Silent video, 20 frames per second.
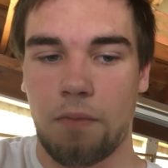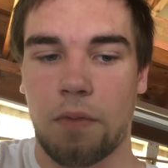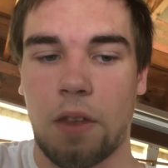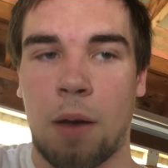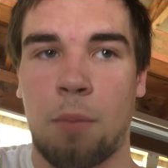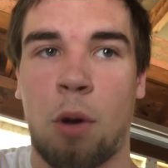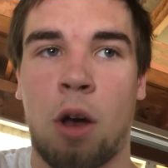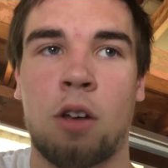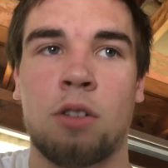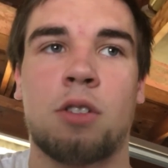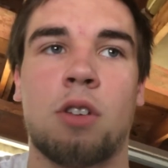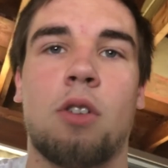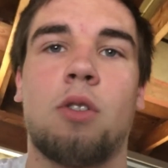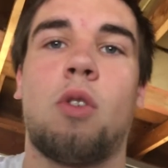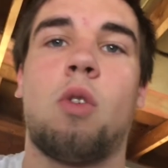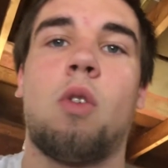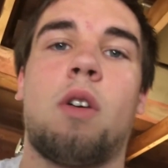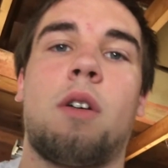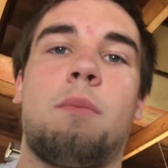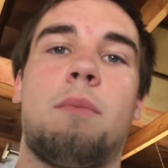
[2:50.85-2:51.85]
I'm also
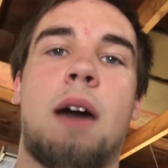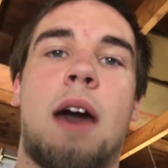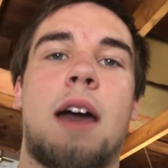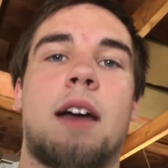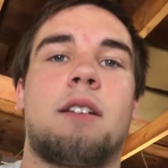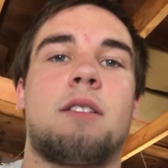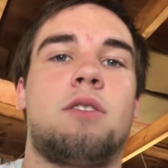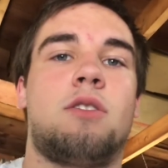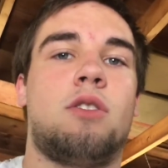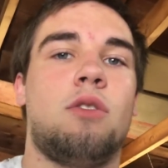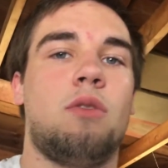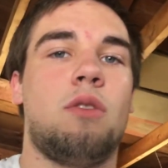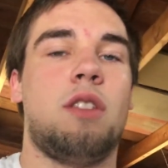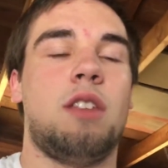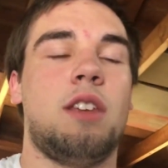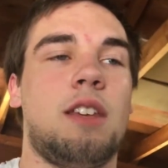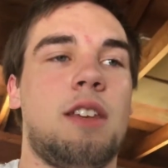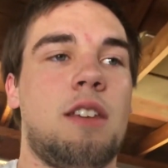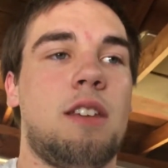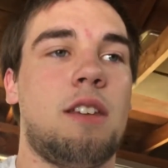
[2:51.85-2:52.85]
going back to
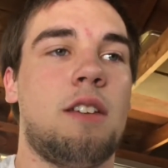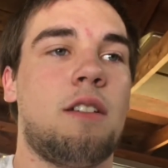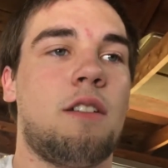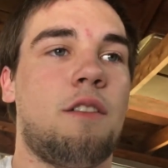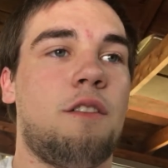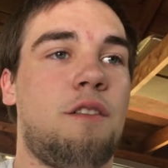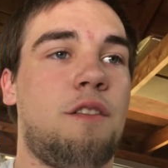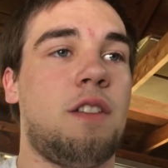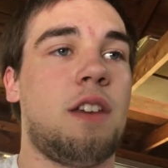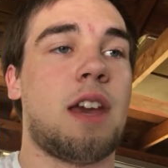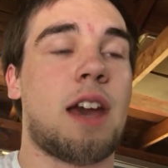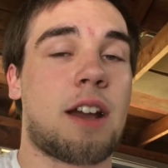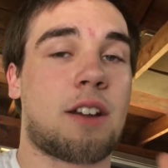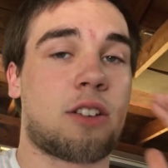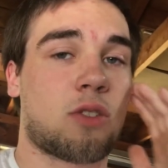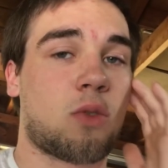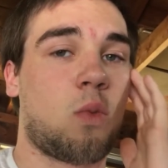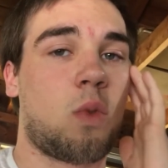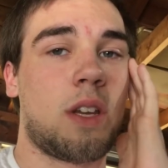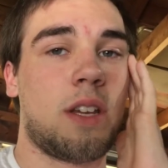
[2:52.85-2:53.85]
the
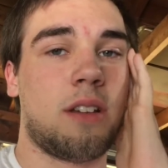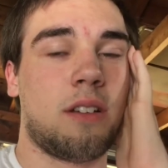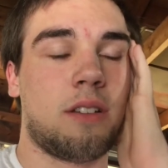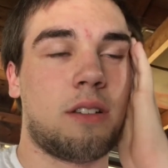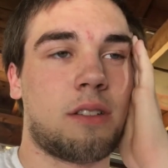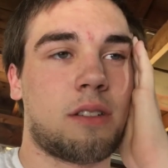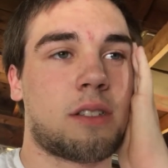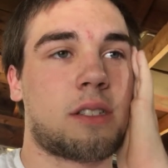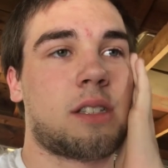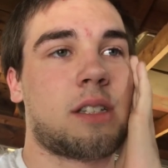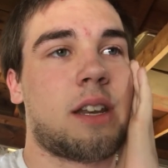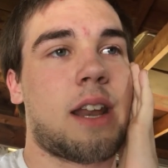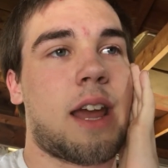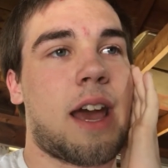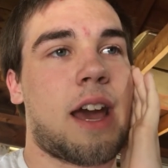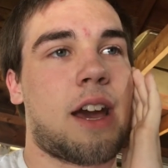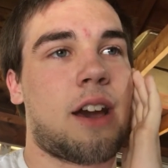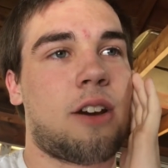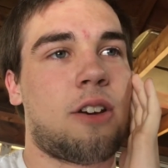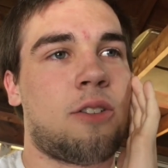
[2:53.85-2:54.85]
VX wheels.
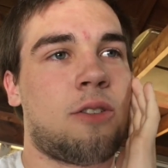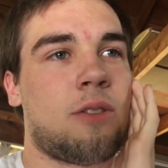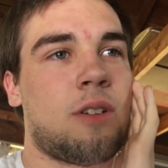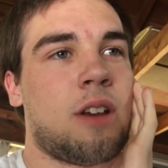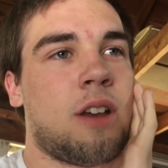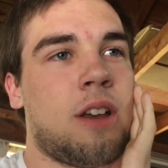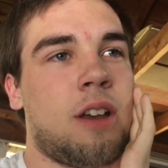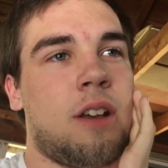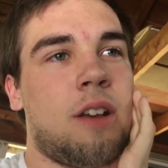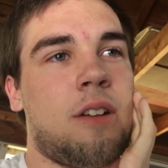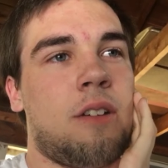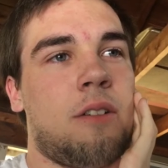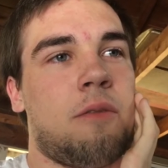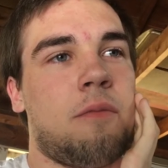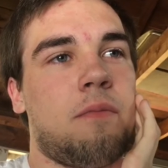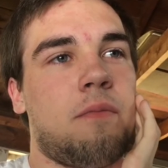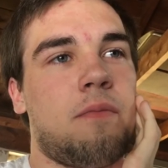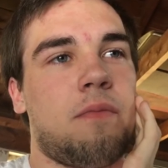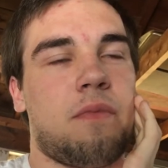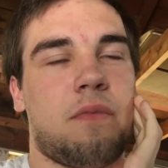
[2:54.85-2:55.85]
Now,
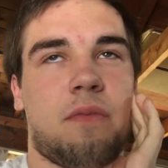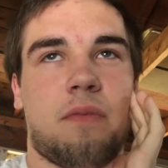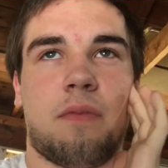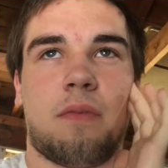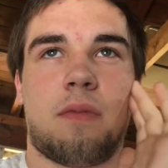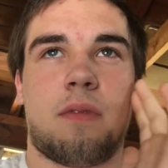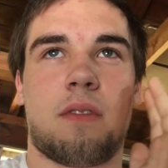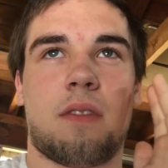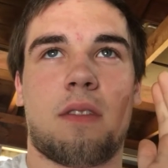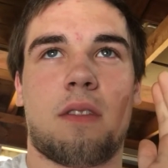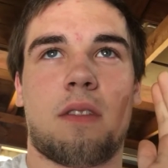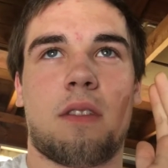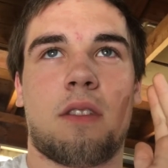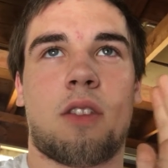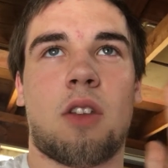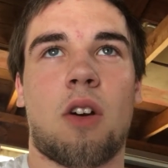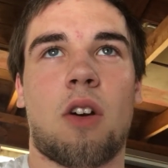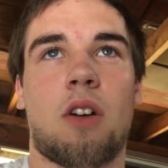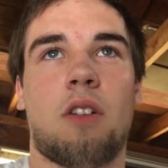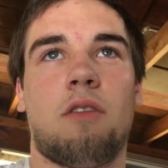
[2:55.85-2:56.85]

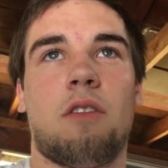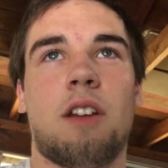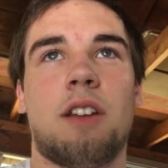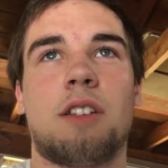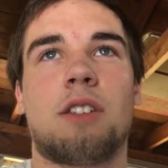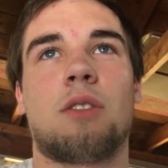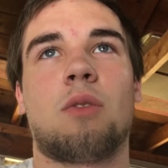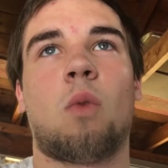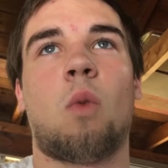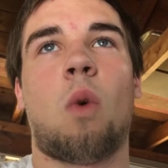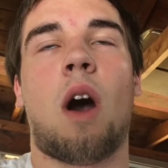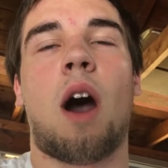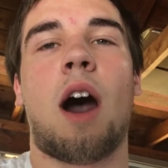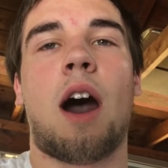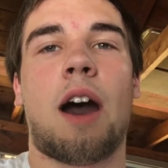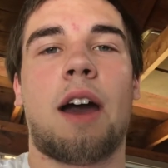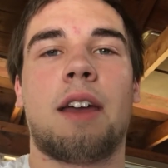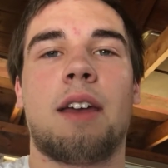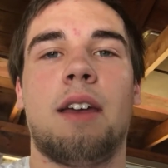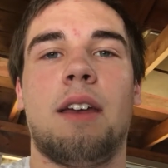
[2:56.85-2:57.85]
the reason
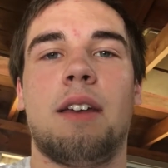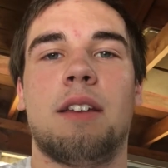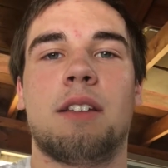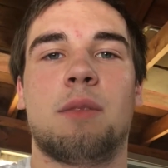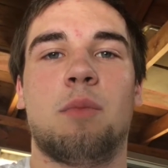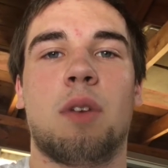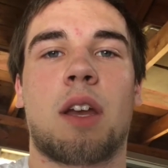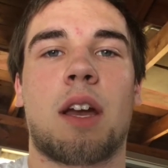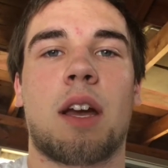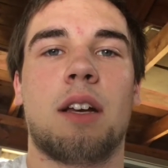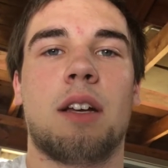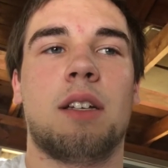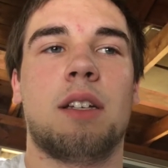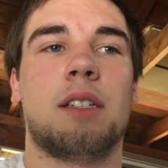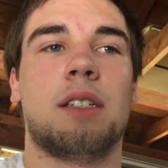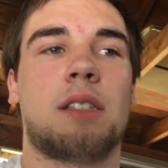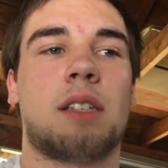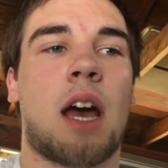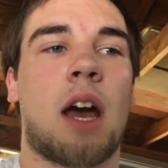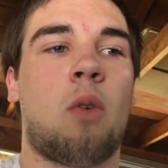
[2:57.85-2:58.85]
why is
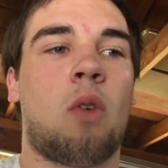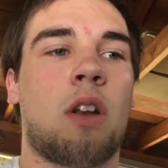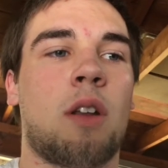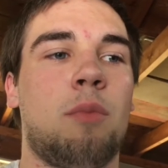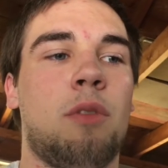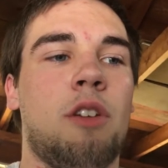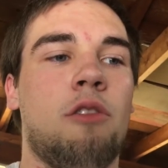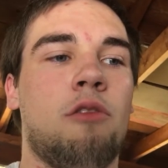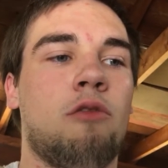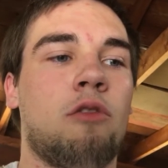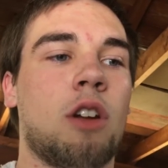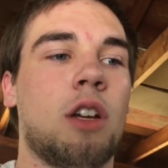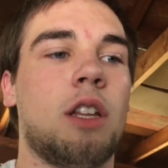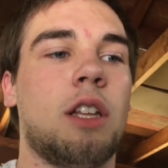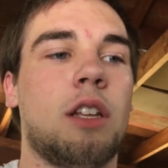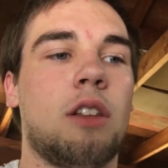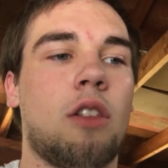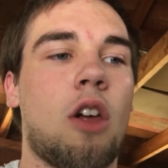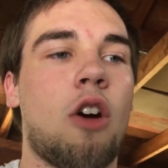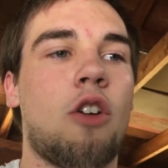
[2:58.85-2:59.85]
because I want to be
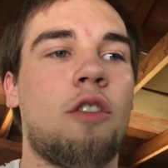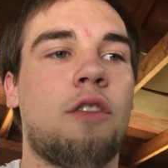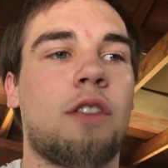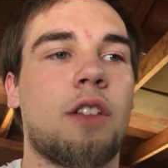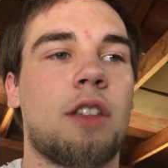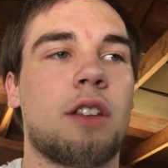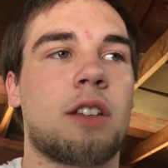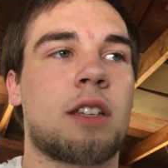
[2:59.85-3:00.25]
really low for the